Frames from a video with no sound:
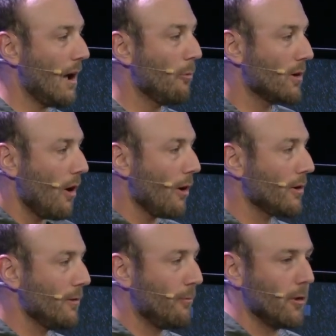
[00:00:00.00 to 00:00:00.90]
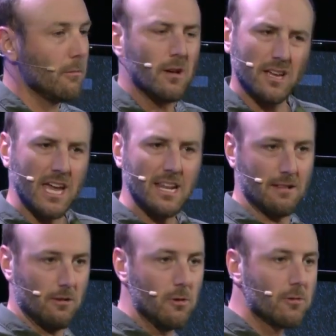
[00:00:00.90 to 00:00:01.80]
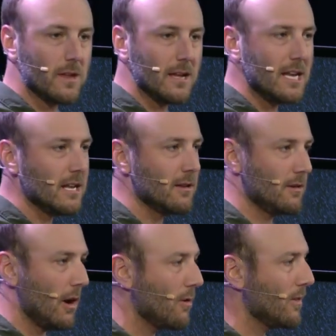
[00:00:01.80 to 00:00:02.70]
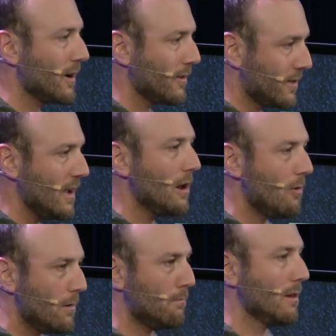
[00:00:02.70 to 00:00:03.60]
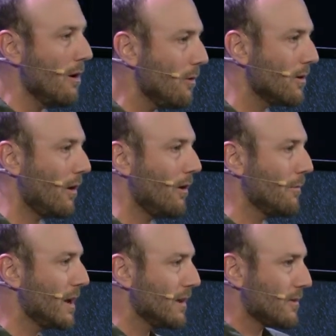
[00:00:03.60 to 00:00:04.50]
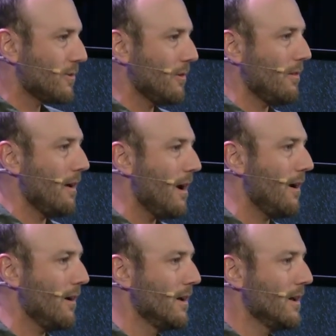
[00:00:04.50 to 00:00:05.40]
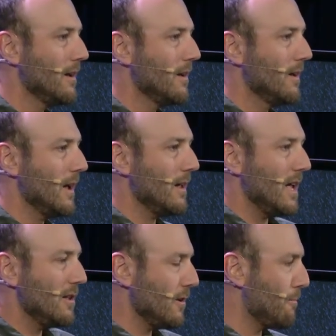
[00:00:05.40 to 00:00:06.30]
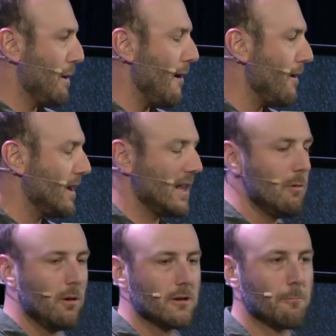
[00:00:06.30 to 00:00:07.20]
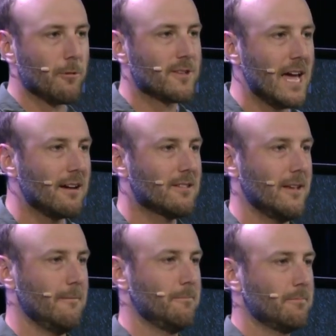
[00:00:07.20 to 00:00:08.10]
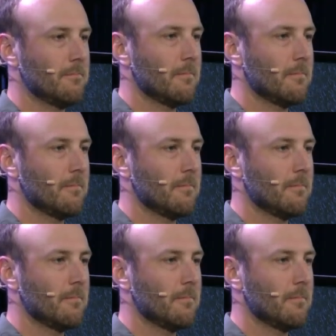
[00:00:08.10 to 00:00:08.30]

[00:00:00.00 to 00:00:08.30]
I want to argue for him. Like, he didn't lose it. He didn't go to the casino and blow it all. I mean, it's still there. He just buried it. He wanted to protect it.